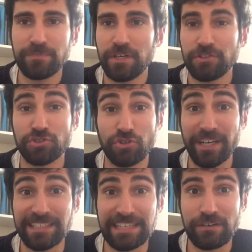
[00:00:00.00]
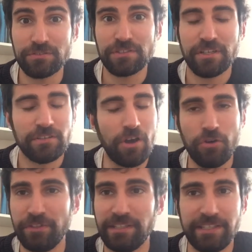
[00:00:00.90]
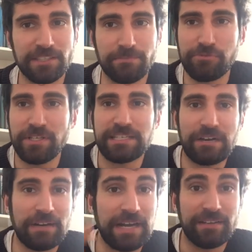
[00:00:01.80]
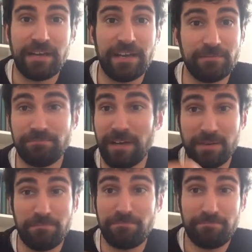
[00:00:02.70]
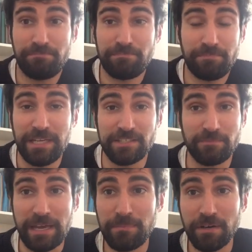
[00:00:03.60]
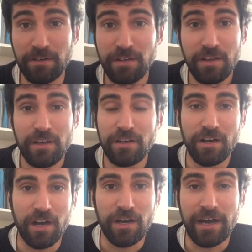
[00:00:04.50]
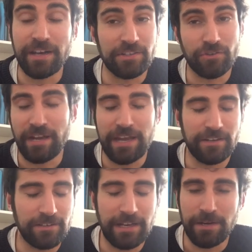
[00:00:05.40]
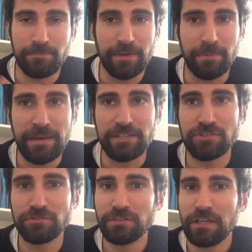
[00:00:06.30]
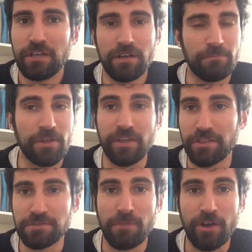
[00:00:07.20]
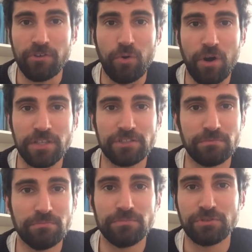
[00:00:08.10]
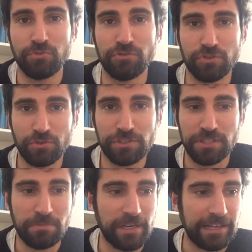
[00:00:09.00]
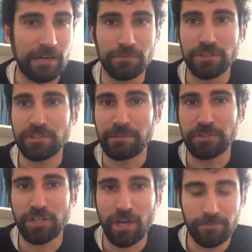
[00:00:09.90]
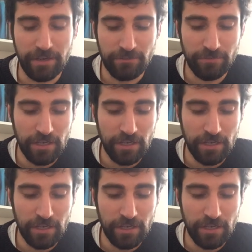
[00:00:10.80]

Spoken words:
Strike It Out only needs the printout and a piece of paper and a pencil. But the others might require some more resources depending how much time you have.